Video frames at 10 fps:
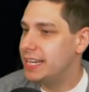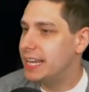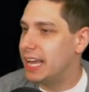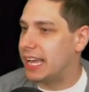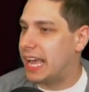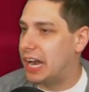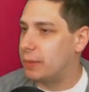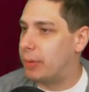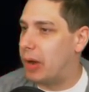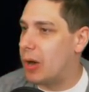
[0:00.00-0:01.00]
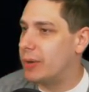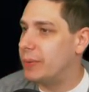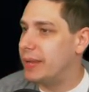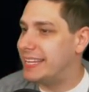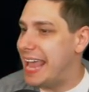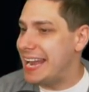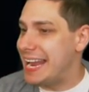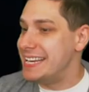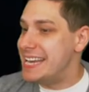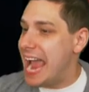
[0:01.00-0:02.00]
A Connor Barwin. We get
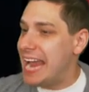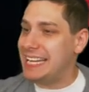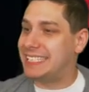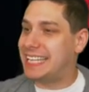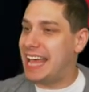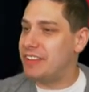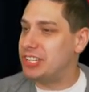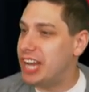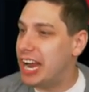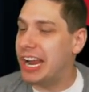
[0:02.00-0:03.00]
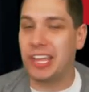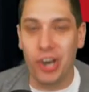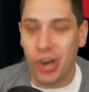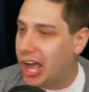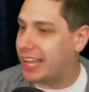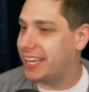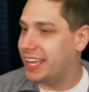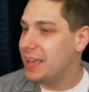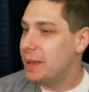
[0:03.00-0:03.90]
a ninety-seven Jared Cook